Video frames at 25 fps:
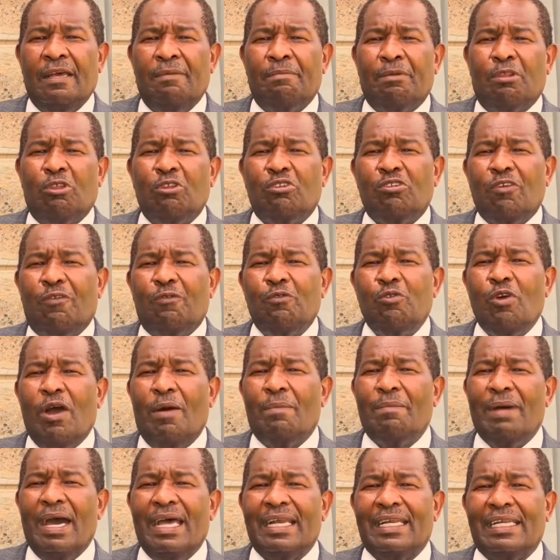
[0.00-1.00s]
But those of you who
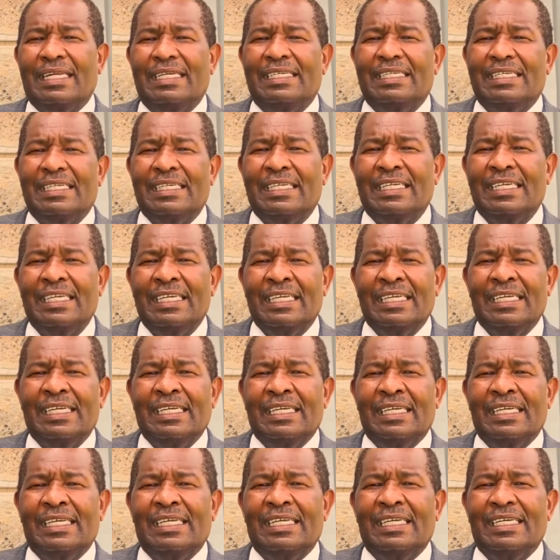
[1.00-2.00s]
are married,
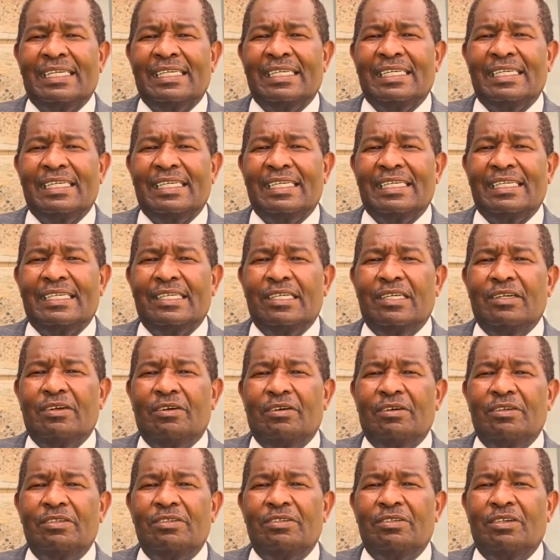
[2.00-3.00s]
you
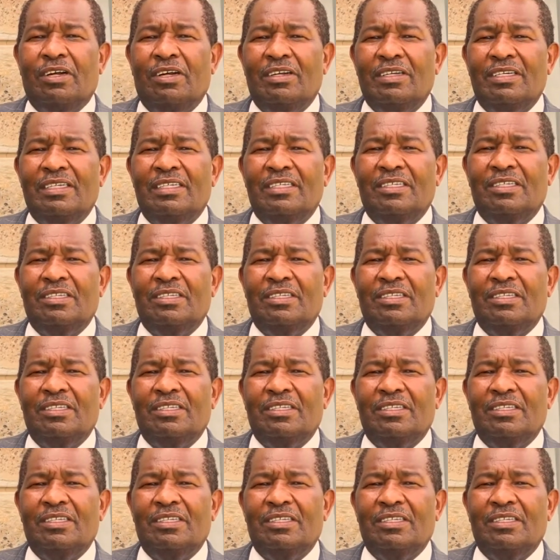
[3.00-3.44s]
know, you don't,